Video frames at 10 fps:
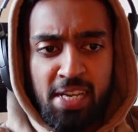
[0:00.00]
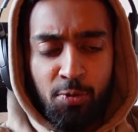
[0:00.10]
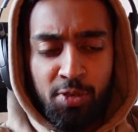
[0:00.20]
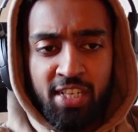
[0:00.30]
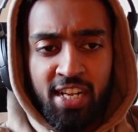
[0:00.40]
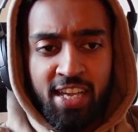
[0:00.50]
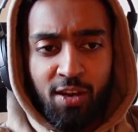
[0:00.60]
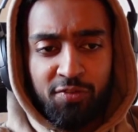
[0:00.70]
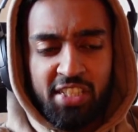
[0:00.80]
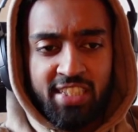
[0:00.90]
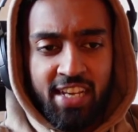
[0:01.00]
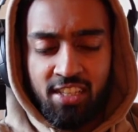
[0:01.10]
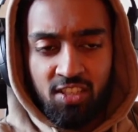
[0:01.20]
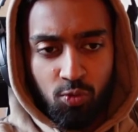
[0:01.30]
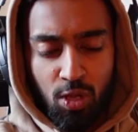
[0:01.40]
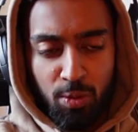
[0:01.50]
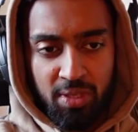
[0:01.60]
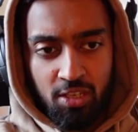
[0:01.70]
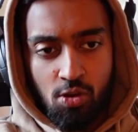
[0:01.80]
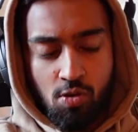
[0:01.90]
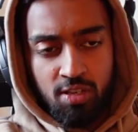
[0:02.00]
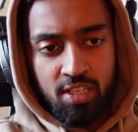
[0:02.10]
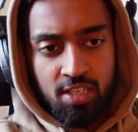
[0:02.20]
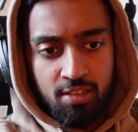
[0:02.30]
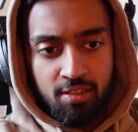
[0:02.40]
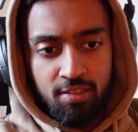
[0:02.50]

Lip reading: What did I get of the Science of Wellbeing course?